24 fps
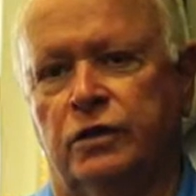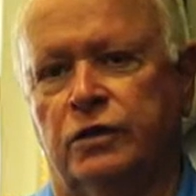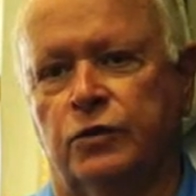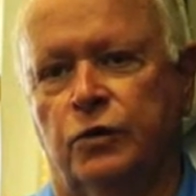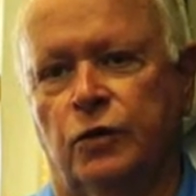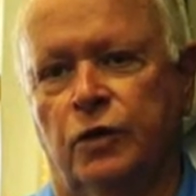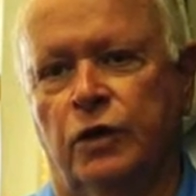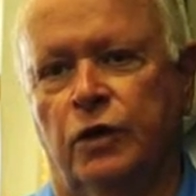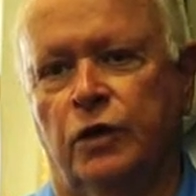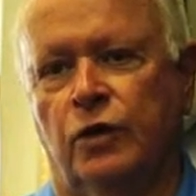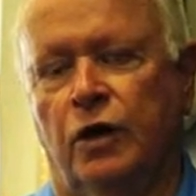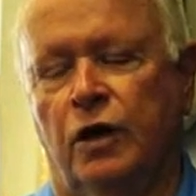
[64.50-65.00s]
is
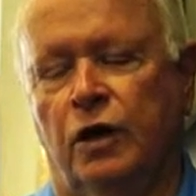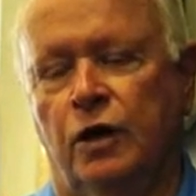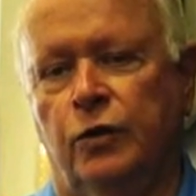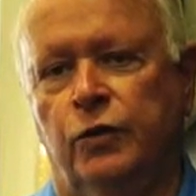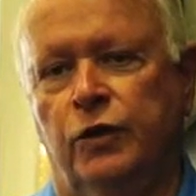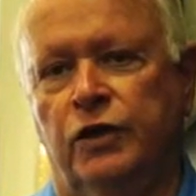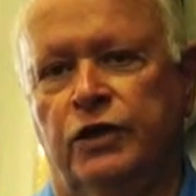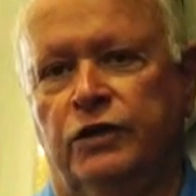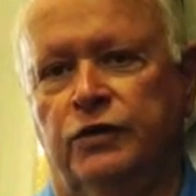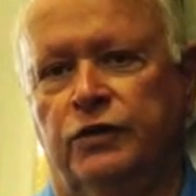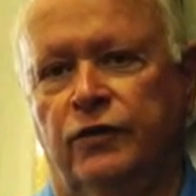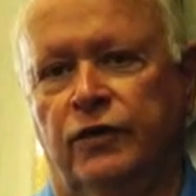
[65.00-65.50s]
where you
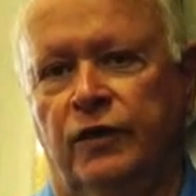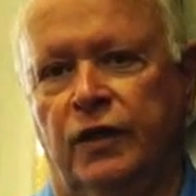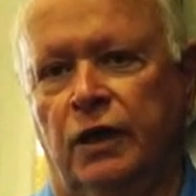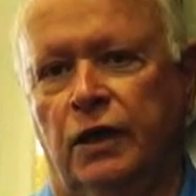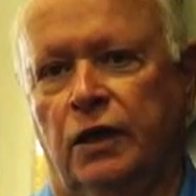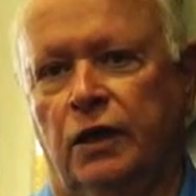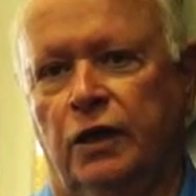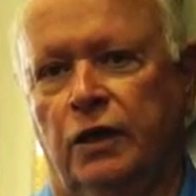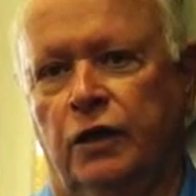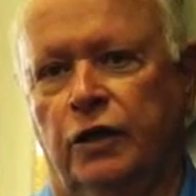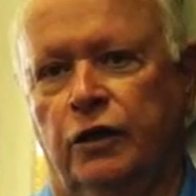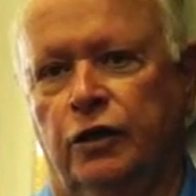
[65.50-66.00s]
always find
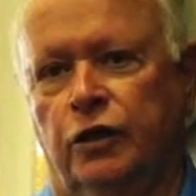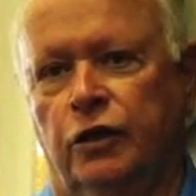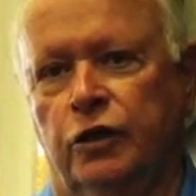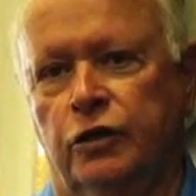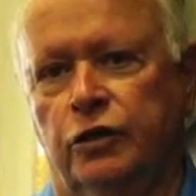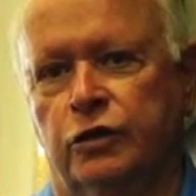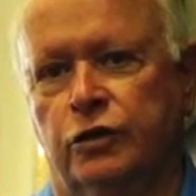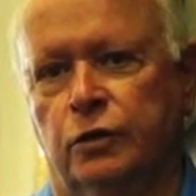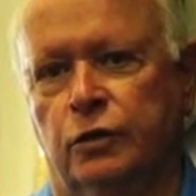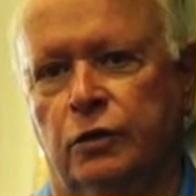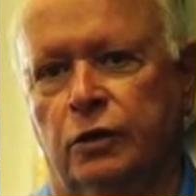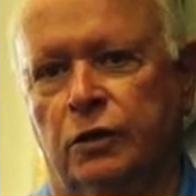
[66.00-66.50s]
the
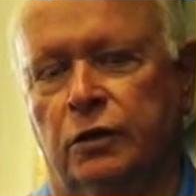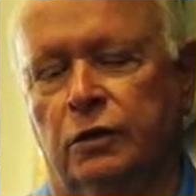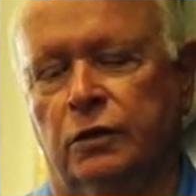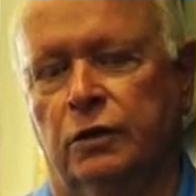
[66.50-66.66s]
unusual.